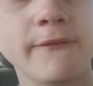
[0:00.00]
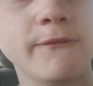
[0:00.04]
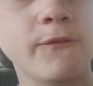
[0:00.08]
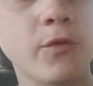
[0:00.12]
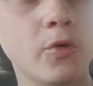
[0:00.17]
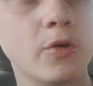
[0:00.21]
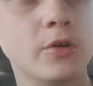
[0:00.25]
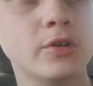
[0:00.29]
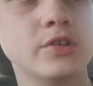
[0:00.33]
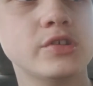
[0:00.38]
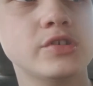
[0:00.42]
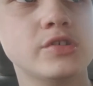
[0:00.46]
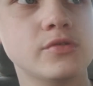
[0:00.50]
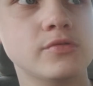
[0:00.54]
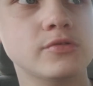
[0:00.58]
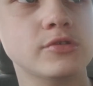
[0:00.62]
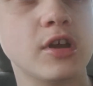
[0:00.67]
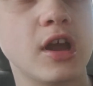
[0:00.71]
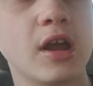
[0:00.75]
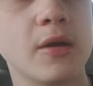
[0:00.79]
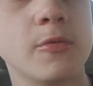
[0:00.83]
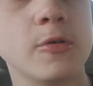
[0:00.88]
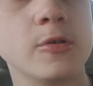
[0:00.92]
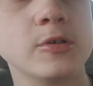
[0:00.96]
400
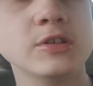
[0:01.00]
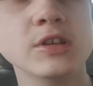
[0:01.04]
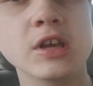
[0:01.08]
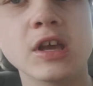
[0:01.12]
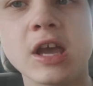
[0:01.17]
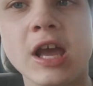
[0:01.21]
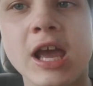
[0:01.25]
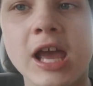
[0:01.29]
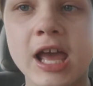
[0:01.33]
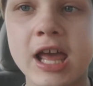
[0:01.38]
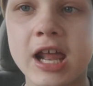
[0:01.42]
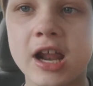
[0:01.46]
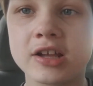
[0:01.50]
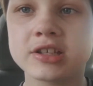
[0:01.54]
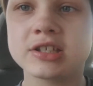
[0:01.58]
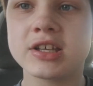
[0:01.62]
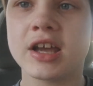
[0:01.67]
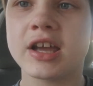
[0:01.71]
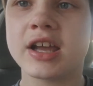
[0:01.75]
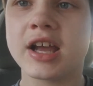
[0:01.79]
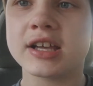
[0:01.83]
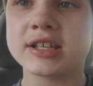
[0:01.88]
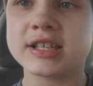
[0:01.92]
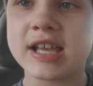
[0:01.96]
subscribers. And I'll tell
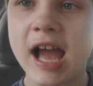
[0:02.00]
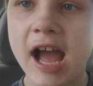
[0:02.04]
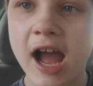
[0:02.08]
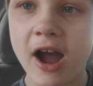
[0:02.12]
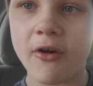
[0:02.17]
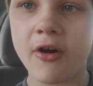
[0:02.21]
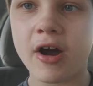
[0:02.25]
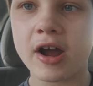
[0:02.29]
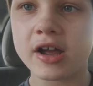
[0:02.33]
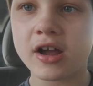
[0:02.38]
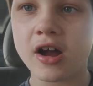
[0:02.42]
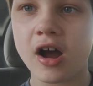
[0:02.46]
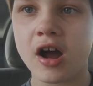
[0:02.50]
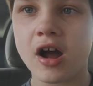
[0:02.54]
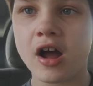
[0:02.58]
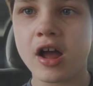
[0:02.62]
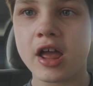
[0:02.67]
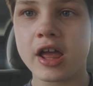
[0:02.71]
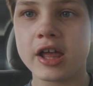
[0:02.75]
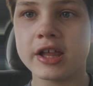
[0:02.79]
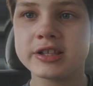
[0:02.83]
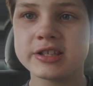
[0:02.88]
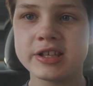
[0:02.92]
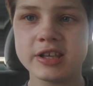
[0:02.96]
you guys how I
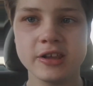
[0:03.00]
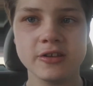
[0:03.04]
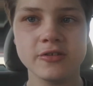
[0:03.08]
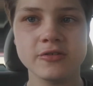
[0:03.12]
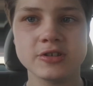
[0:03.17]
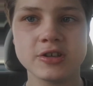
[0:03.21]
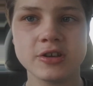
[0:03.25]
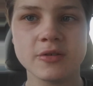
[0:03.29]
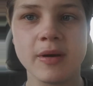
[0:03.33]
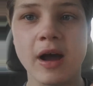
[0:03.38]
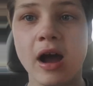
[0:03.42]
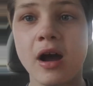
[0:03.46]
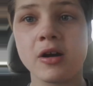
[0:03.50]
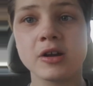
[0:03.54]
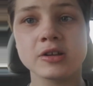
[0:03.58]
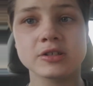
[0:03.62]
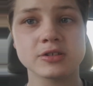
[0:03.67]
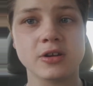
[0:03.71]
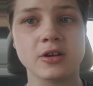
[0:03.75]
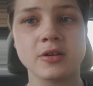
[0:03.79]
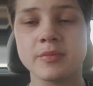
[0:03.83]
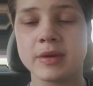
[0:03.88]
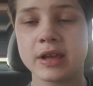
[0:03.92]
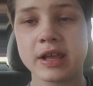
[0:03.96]
got into YouTube, how I
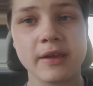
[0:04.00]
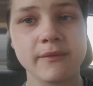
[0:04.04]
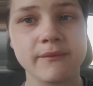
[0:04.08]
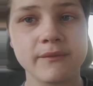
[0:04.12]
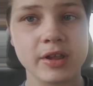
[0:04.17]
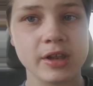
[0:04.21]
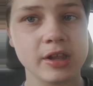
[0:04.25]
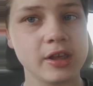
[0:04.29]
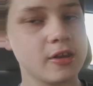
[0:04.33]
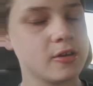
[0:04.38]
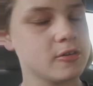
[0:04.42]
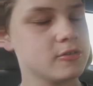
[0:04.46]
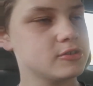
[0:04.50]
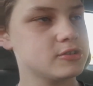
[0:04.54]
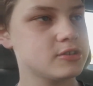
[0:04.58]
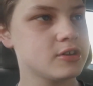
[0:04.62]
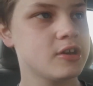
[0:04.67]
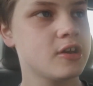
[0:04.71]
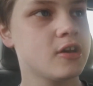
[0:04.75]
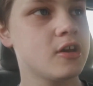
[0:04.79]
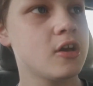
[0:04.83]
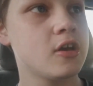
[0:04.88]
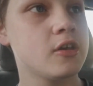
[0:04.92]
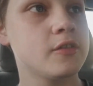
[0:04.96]
started making videos.
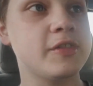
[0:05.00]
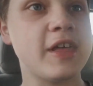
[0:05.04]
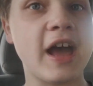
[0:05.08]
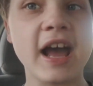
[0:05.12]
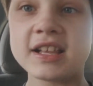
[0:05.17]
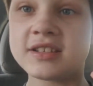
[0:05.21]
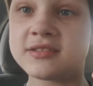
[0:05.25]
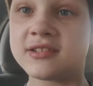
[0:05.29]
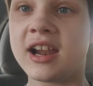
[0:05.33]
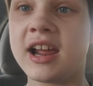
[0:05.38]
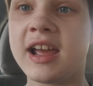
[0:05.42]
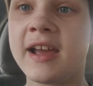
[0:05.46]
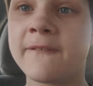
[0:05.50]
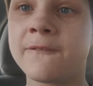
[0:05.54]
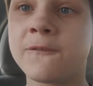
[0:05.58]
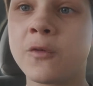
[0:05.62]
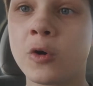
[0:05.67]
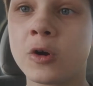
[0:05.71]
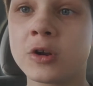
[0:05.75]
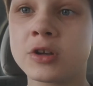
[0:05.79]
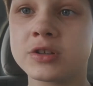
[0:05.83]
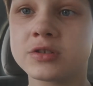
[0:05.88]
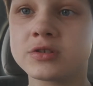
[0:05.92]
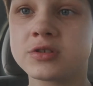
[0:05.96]
That's when I hit
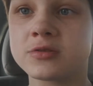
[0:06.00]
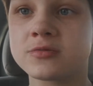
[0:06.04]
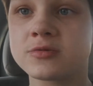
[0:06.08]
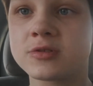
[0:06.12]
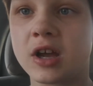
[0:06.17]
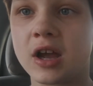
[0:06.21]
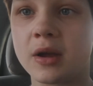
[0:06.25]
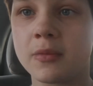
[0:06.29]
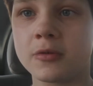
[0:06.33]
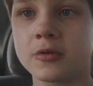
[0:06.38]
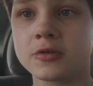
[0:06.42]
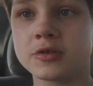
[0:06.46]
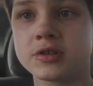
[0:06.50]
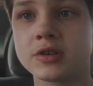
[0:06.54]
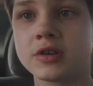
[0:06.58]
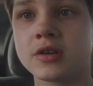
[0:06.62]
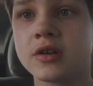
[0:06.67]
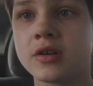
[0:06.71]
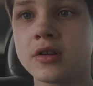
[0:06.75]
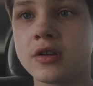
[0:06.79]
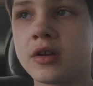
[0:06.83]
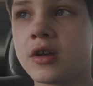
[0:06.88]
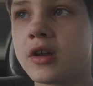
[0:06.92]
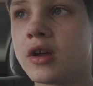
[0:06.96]
400 subscribers.
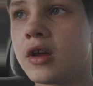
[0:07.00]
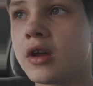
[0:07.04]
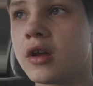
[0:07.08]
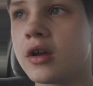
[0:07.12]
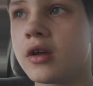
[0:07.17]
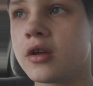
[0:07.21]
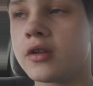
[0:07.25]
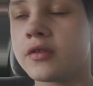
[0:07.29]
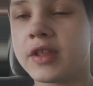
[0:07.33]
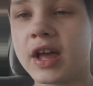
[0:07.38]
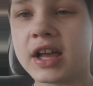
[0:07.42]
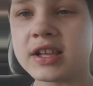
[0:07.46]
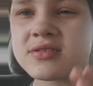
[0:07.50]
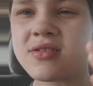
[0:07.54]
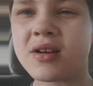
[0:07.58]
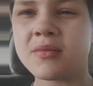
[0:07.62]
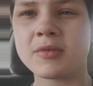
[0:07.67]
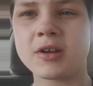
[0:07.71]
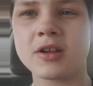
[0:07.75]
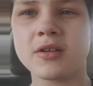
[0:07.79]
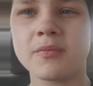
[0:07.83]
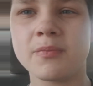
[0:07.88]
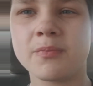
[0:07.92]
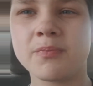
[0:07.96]
That's what I'm
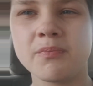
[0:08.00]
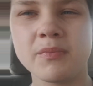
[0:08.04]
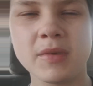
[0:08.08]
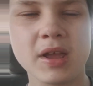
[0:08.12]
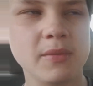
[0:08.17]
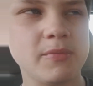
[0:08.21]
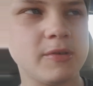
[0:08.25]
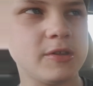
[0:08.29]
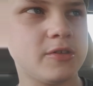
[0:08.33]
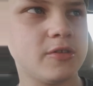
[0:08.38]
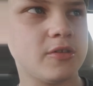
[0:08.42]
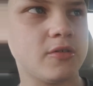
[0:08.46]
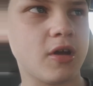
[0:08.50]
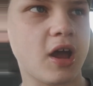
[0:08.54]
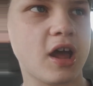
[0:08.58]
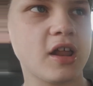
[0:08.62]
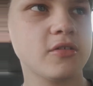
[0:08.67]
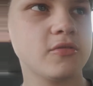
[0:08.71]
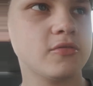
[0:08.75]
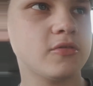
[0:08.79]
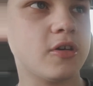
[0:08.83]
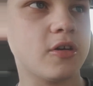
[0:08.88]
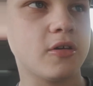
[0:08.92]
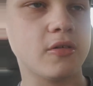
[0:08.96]
going to maybe do. I
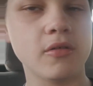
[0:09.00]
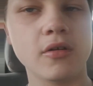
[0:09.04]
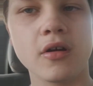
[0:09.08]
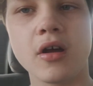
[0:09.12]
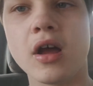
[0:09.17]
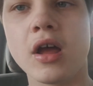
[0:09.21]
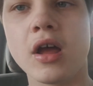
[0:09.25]
don't know.